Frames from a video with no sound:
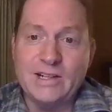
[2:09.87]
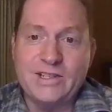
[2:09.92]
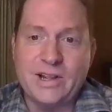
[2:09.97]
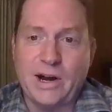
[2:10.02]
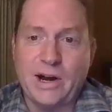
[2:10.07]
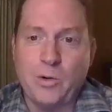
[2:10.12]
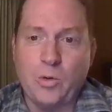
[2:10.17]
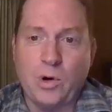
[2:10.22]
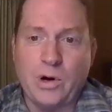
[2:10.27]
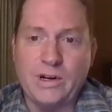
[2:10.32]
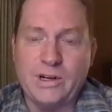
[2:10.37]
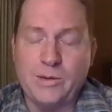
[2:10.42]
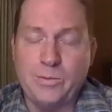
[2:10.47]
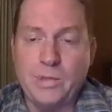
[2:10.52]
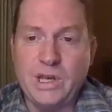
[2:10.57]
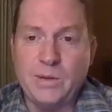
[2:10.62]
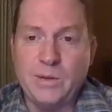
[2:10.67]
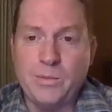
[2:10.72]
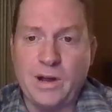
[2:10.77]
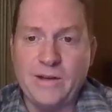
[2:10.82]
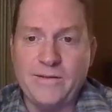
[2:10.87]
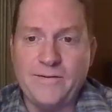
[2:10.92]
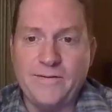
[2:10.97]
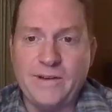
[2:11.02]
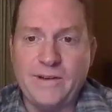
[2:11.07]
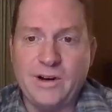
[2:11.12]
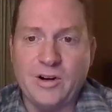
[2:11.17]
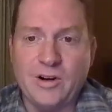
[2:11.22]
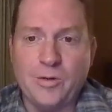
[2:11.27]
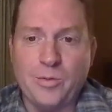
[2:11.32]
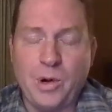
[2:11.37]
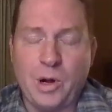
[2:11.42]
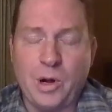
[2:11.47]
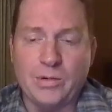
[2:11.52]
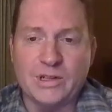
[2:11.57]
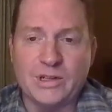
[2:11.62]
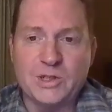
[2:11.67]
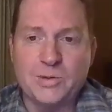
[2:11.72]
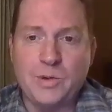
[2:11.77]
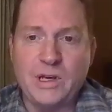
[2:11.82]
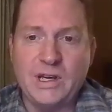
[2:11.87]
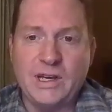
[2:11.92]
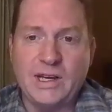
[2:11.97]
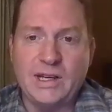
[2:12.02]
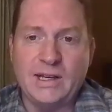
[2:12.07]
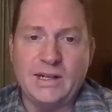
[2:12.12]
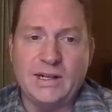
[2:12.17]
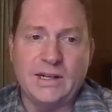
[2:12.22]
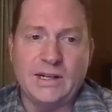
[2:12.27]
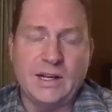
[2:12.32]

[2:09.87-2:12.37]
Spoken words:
age that I wanted to beat my fear of public speaking.